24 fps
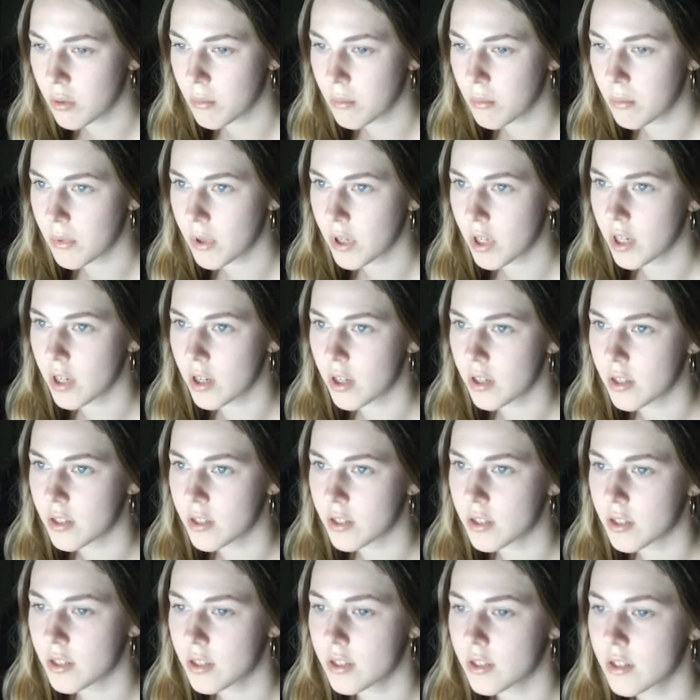
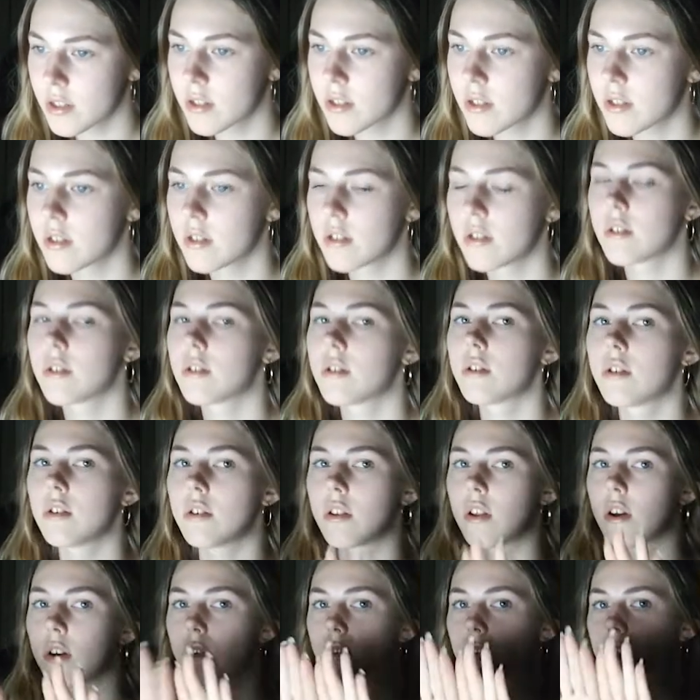because you
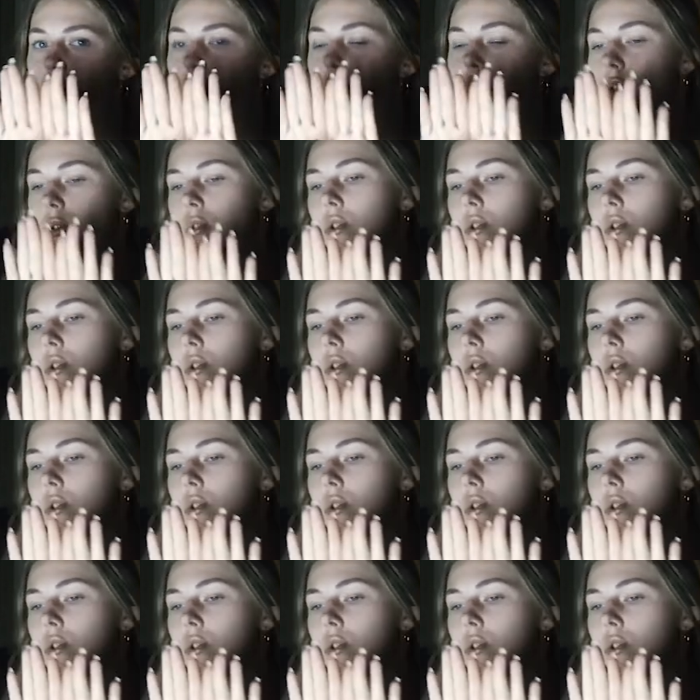know it's two